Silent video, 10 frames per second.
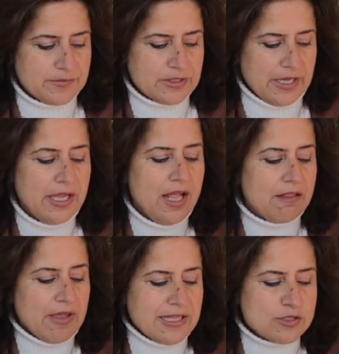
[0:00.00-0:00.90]
Okay,
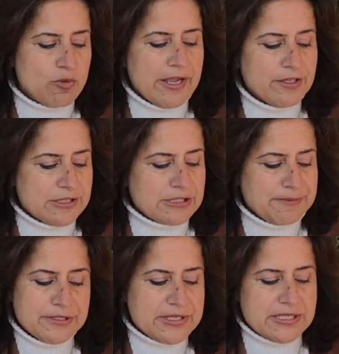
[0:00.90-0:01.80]
that's why you're
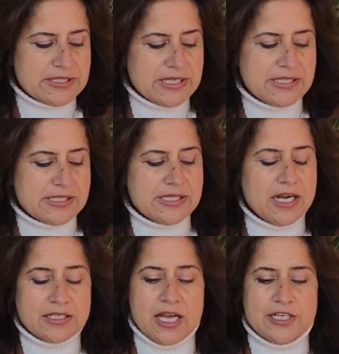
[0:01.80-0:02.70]
experiencing this
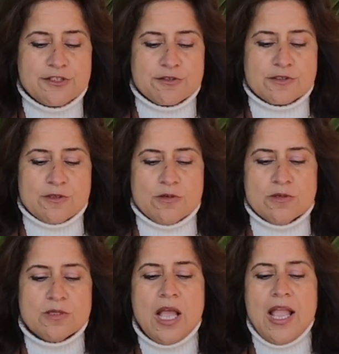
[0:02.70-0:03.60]
dark night of the soul,